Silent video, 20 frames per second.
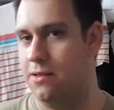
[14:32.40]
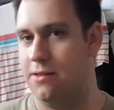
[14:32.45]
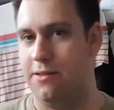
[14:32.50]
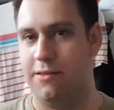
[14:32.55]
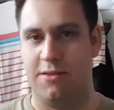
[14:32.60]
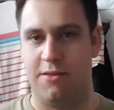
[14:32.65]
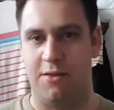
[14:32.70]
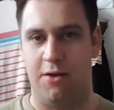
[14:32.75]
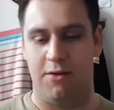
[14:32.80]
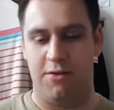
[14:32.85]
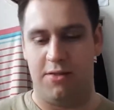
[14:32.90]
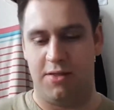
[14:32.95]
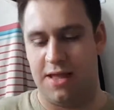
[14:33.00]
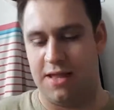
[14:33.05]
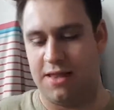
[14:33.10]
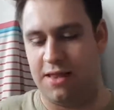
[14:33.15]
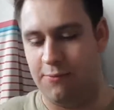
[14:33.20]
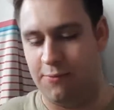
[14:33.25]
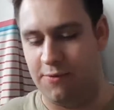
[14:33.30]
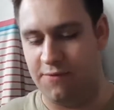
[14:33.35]
starts
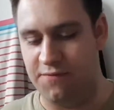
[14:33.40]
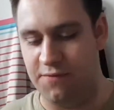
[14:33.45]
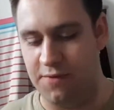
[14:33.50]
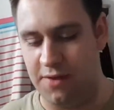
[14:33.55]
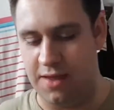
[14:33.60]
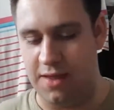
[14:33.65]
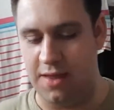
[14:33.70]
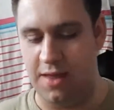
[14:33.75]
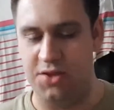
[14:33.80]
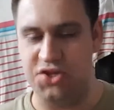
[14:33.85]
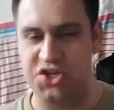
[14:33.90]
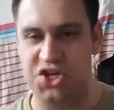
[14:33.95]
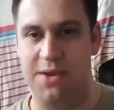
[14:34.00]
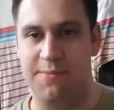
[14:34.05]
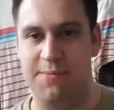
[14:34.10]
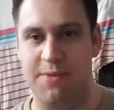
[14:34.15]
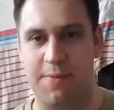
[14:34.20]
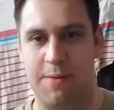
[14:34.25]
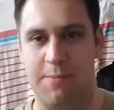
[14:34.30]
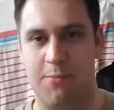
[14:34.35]
getting with
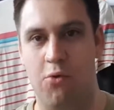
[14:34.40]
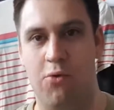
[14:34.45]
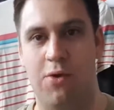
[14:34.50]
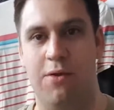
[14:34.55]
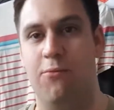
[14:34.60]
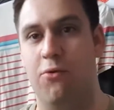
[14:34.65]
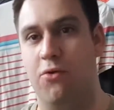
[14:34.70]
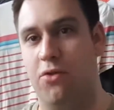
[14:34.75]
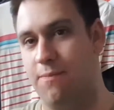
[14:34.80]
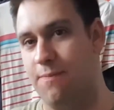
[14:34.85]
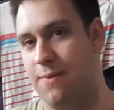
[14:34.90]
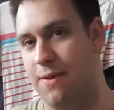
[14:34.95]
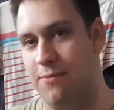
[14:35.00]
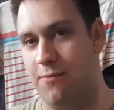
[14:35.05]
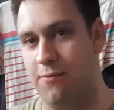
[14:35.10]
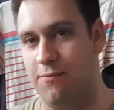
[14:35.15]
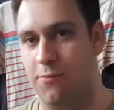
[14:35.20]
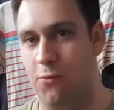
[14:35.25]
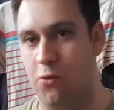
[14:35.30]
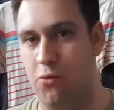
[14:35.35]
James a bit more. It was a
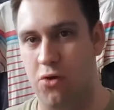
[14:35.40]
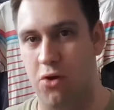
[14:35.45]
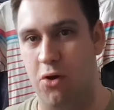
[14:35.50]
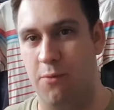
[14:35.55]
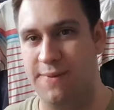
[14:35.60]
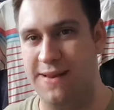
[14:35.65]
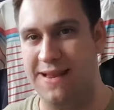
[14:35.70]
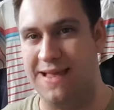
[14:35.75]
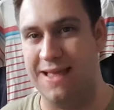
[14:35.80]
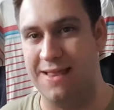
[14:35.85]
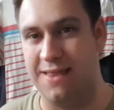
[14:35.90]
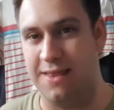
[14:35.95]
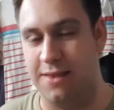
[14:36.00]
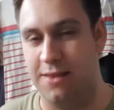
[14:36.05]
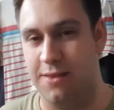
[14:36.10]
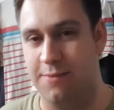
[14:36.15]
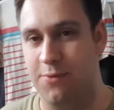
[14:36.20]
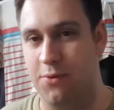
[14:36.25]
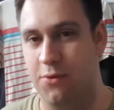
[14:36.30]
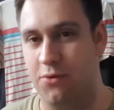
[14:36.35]
bit more complicated
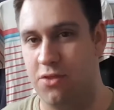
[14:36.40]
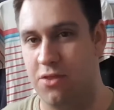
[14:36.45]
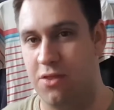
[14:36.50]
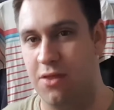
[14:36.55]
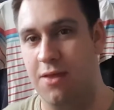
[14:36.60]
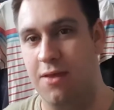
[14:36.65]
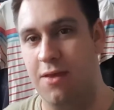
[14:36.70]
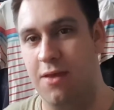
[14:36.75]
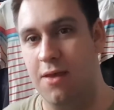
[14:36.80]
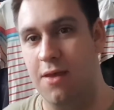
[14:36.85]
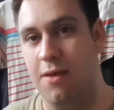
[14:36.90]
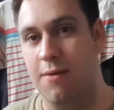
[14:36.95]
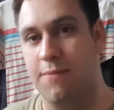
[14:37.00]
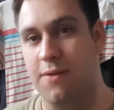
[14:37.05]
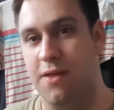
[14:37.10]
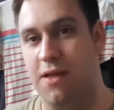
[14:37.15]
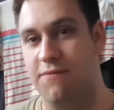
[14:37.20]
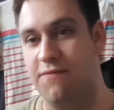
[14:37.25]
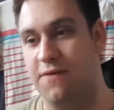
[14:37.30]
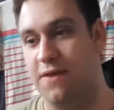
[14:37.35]
in the books,
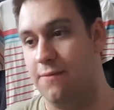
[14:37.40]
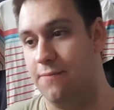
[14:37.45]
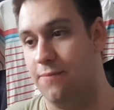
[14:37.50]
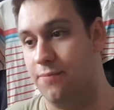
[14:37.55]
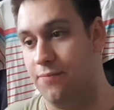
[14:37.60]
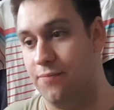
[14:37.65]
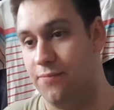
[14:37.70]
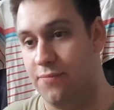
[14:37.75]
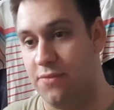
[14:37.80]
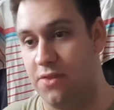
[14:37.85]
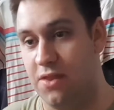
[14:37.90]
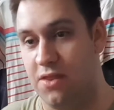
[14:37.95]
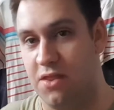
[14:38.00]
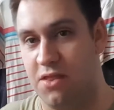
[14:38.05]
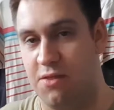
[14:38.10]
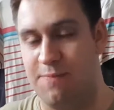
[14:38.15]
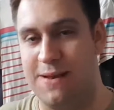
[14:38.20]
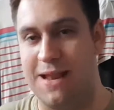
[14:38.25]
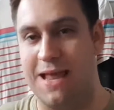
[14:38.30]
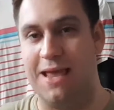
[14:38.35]
but I think the
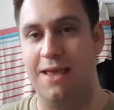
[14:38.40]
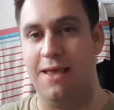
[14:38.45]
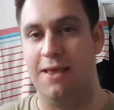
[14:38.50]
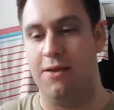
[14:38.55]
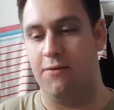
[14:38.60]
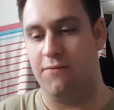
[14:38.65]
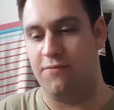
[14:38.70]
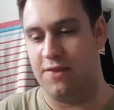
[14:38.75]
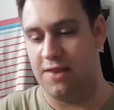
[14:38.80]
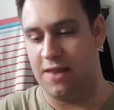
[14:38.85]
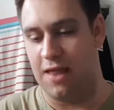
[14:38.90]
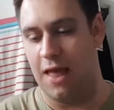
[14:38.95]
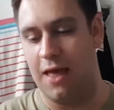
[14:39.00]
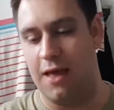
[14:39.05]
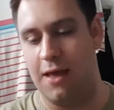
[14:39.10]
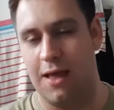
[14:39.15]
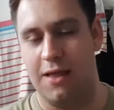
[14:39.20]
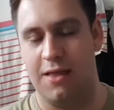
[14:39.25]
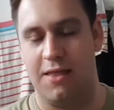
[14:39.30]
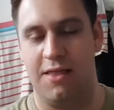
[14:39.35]
display of
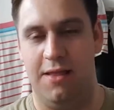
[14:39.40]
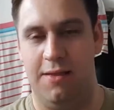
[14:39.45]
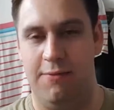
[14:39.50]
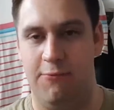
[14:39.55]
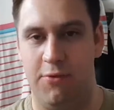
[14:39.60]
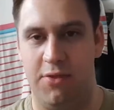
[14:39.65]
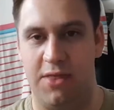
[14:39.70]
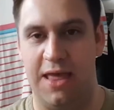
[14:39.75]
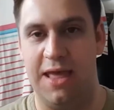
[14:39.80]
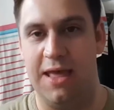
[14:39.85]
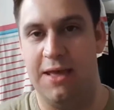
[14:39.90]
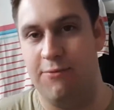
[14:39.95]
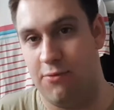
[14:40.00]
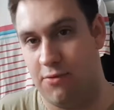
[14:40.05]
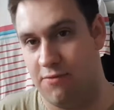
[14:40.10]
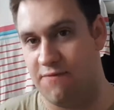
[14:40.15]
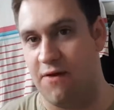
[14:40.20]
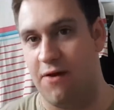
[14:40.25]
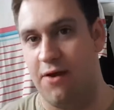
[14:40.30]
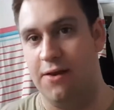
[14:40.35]
as it was here
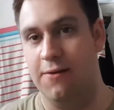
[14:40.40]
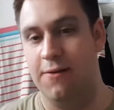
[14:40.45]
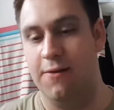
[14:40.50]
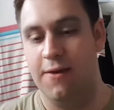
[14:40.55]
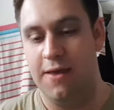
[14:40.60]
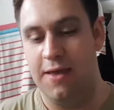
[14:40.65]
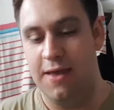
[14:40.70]
was fine.